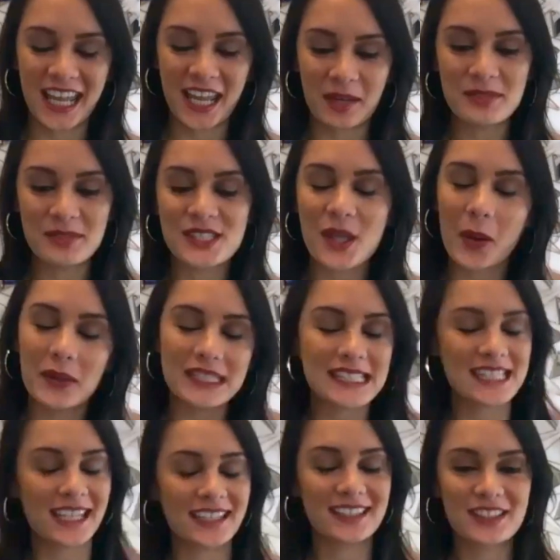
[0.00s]
I'm so
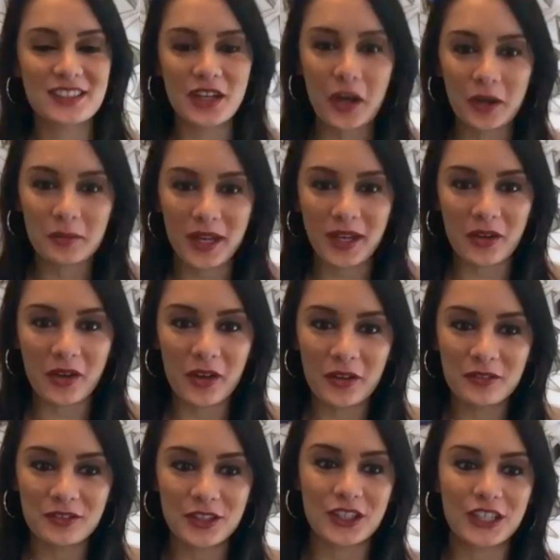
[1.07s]
excited to talk about all of
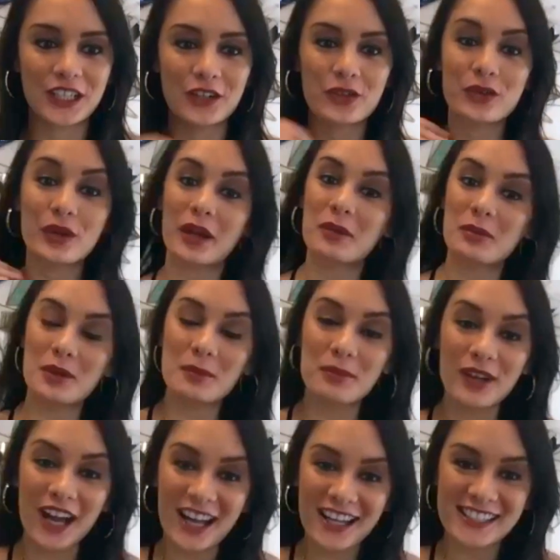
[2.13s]
your incredible
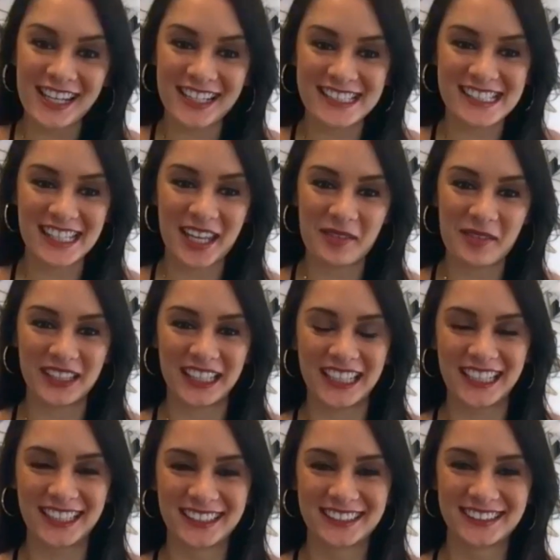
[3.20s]
projects, Sammy.